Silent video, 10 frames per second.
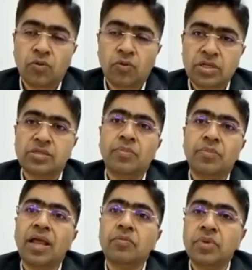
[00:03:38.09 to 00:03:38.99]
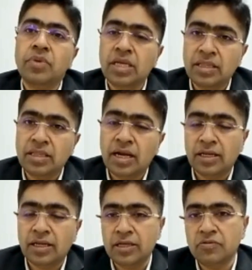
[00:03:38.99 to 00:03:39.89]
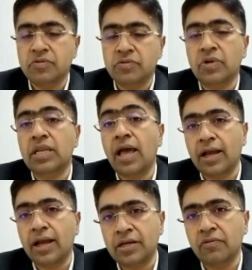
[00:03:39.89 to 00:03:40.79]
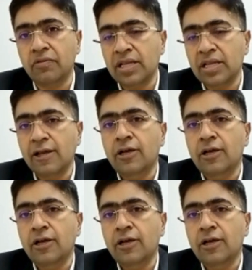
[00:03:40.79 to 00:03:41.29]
What is a plan B in that case, which we can activate?